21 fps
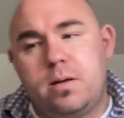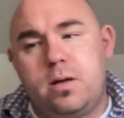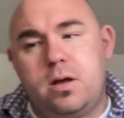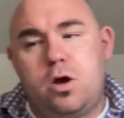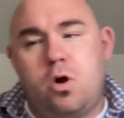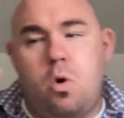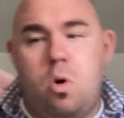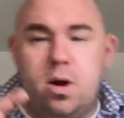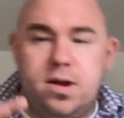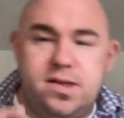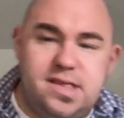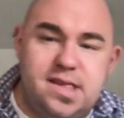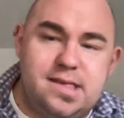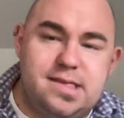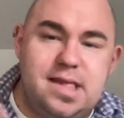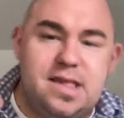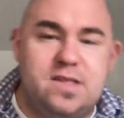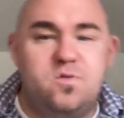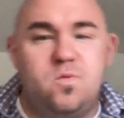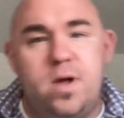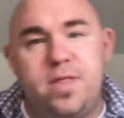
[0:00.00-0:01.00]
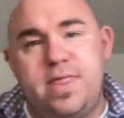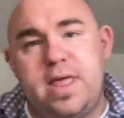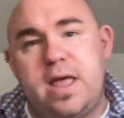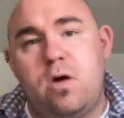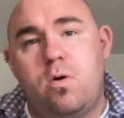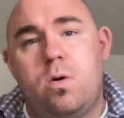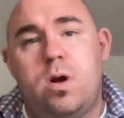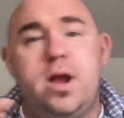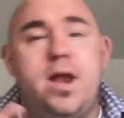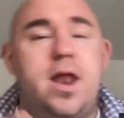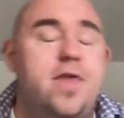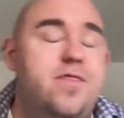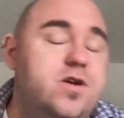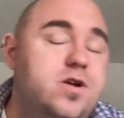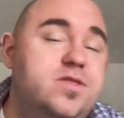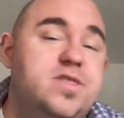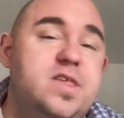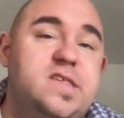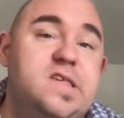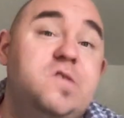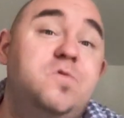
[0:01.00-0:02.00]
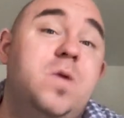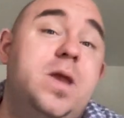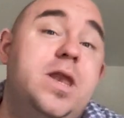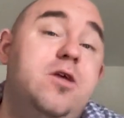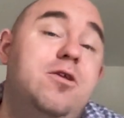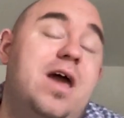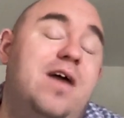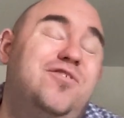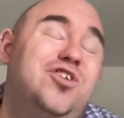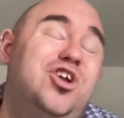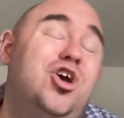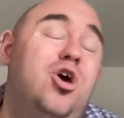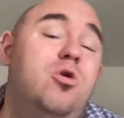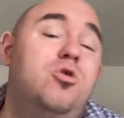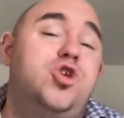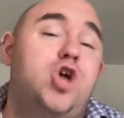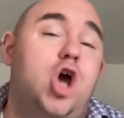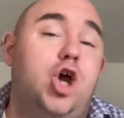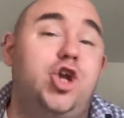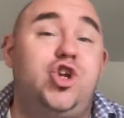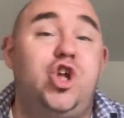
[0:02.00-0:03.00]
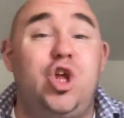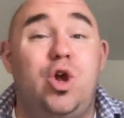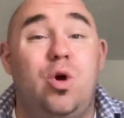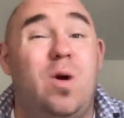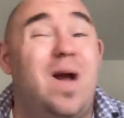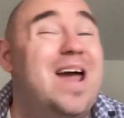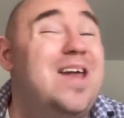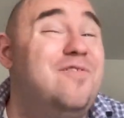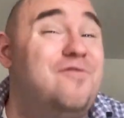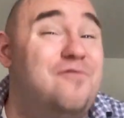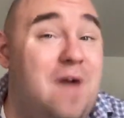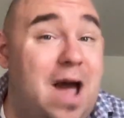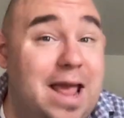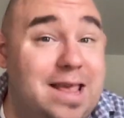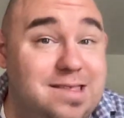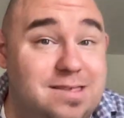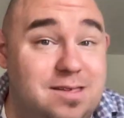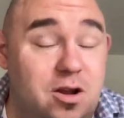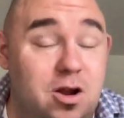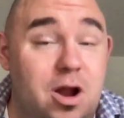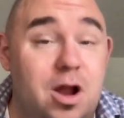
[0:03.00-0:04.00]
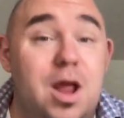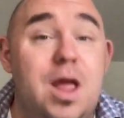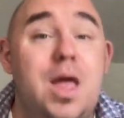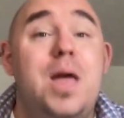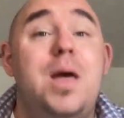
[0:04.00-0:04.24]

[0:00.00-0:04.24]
courses as one thing or another, this is when you'd have to go talk to your advisor.